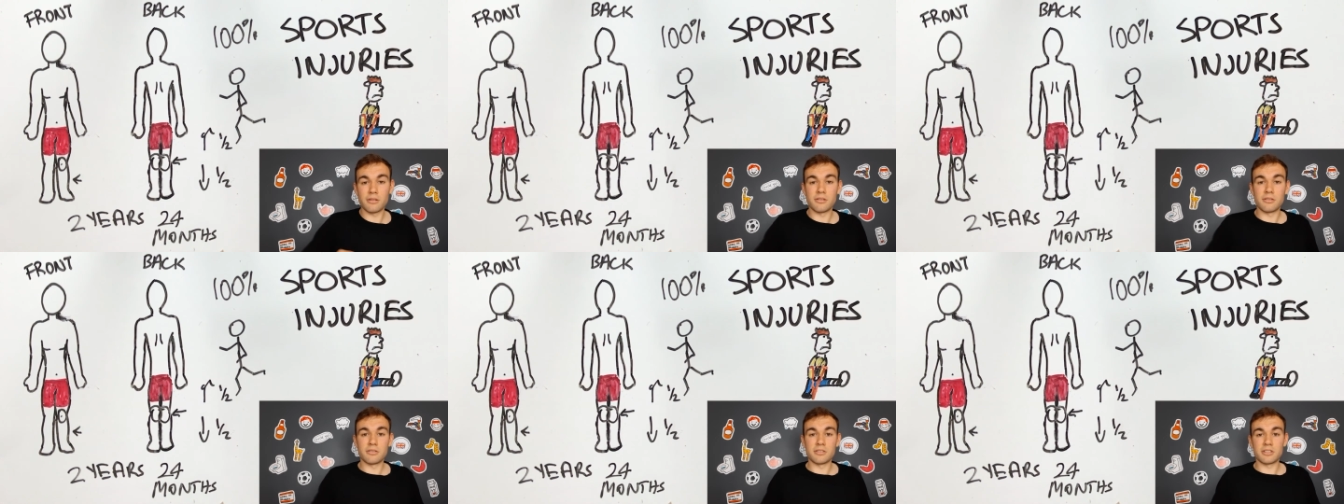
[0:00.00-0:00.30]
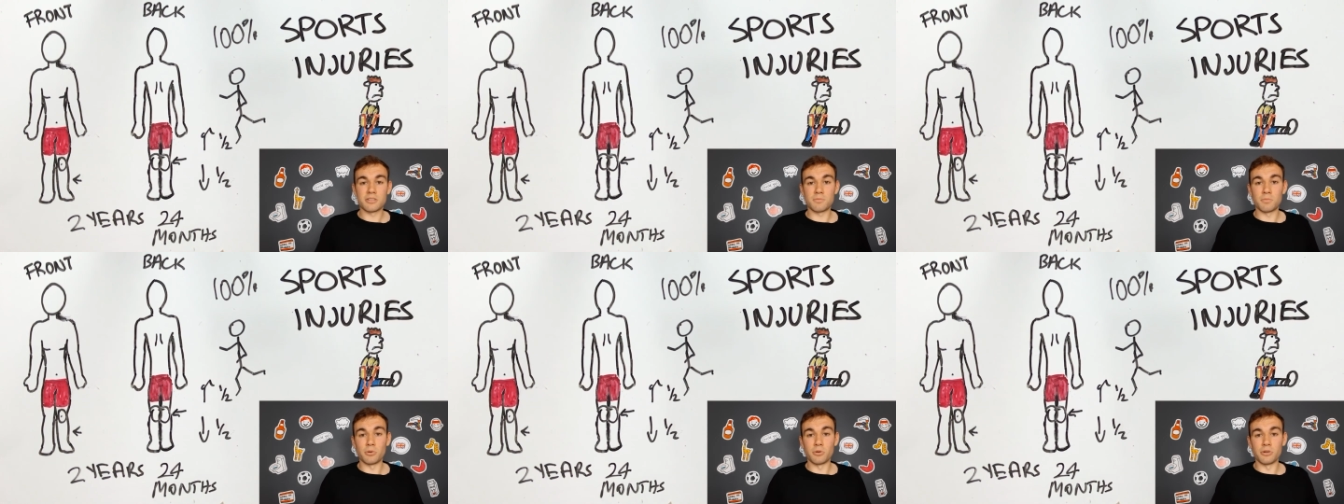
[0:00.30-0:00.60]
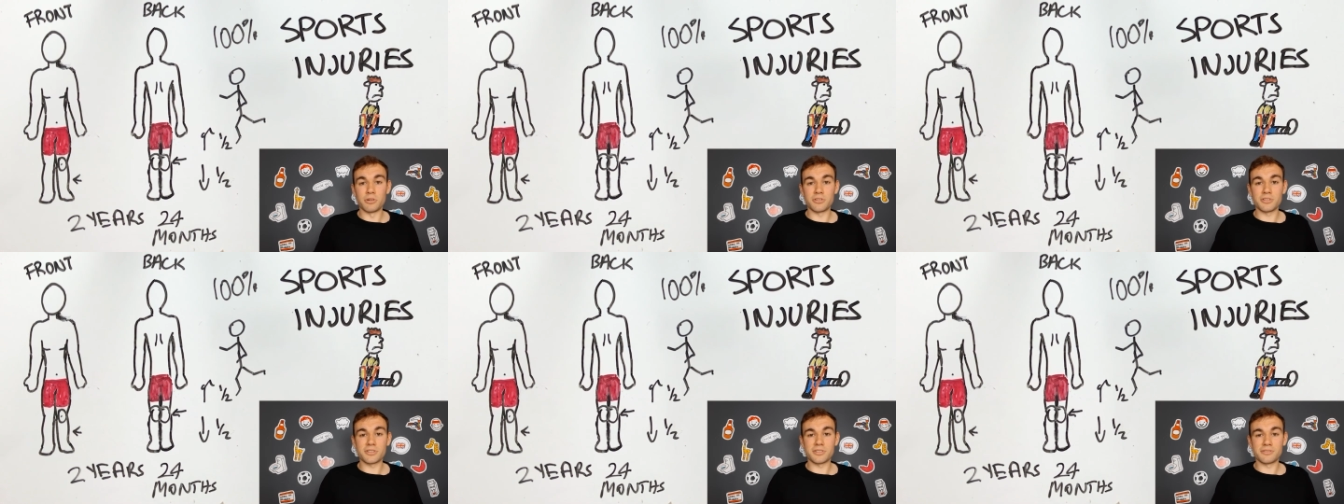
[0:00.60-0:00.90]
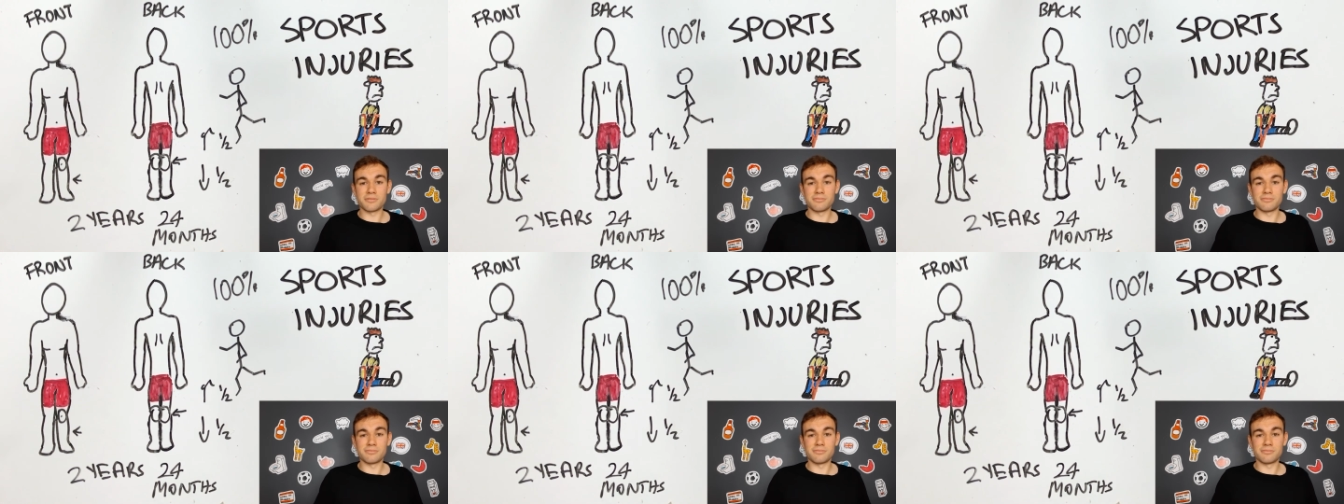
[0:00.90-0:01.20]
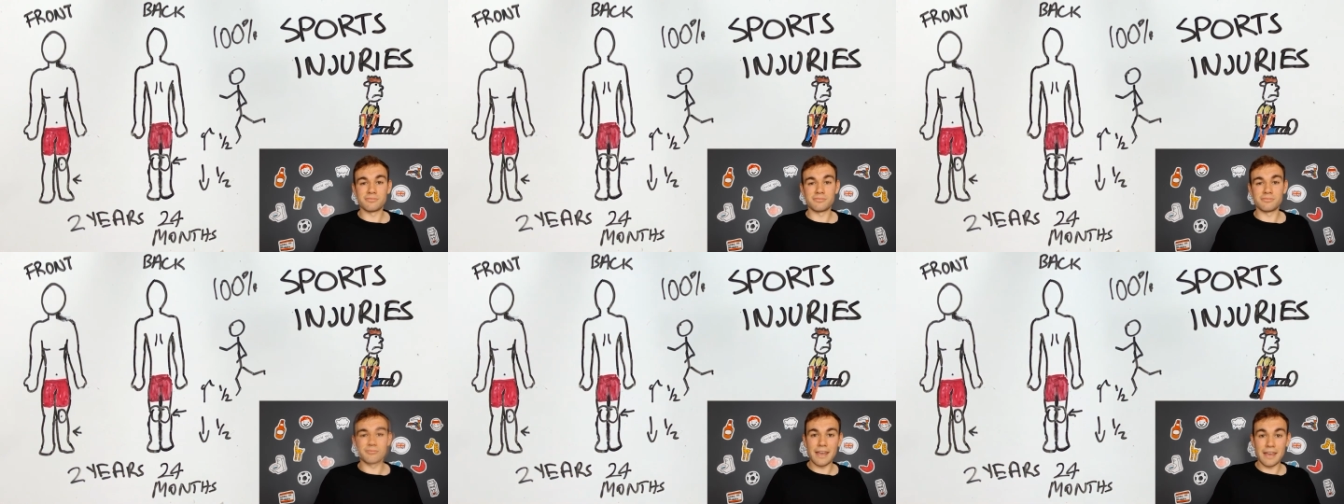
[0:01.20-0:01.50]
sports.
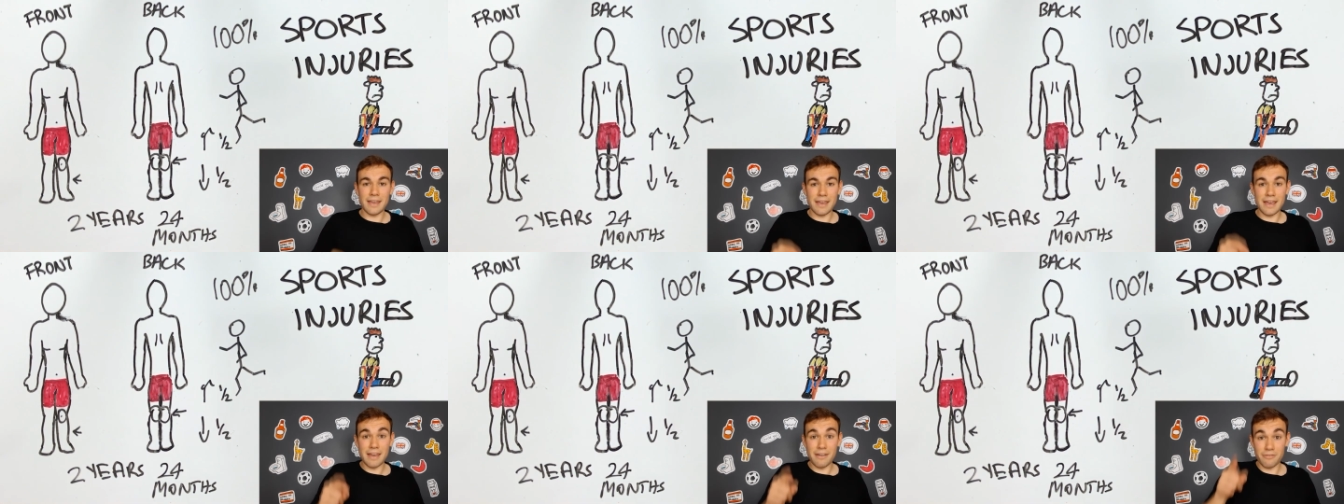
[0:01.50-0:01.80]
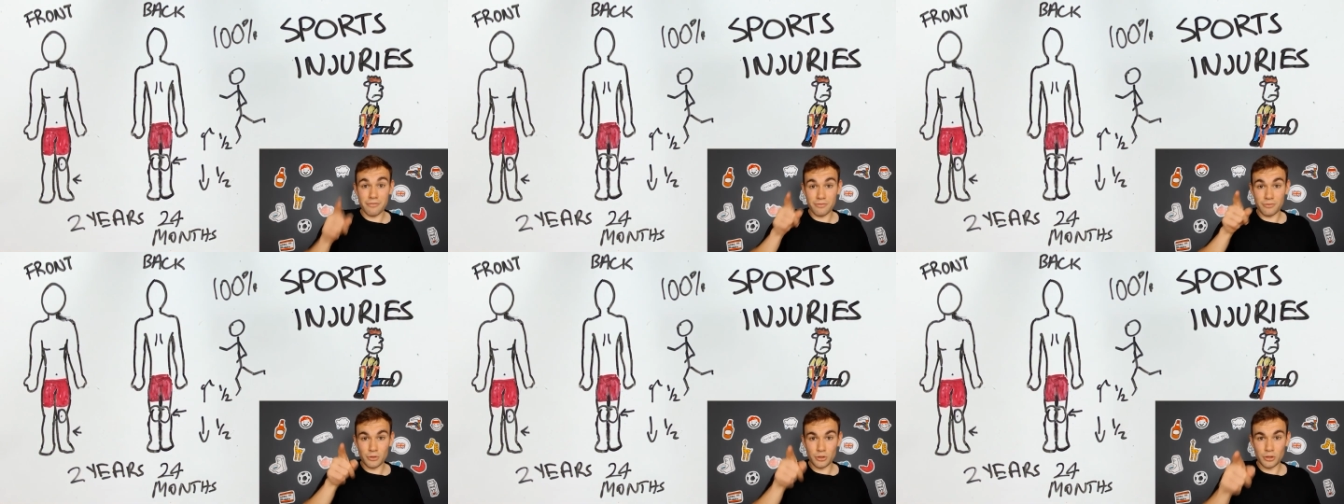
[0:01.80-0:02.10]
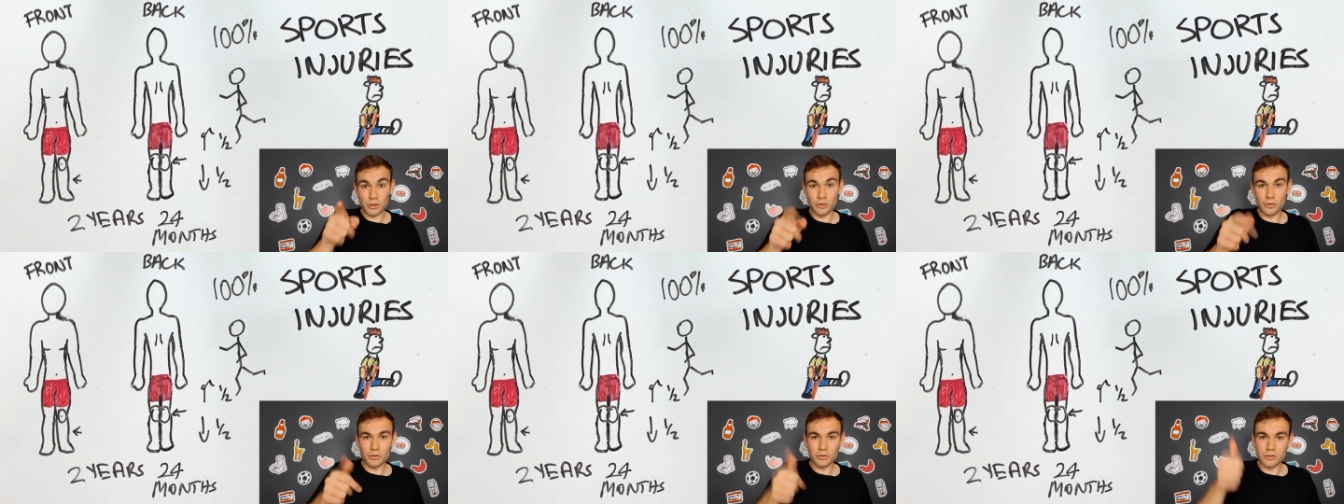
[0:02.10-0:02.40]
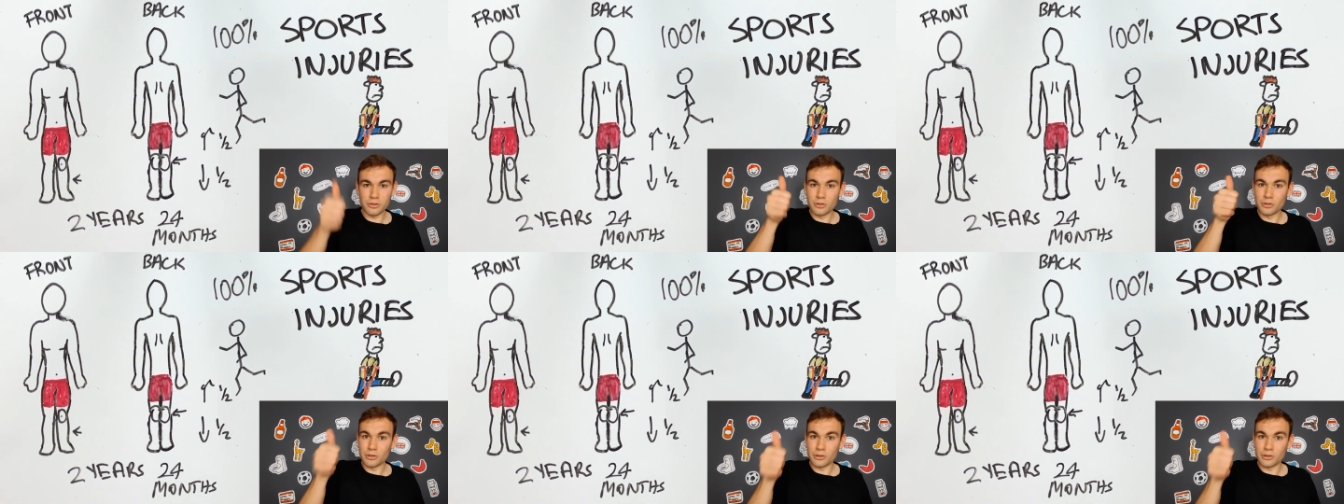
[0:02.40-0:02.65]
If you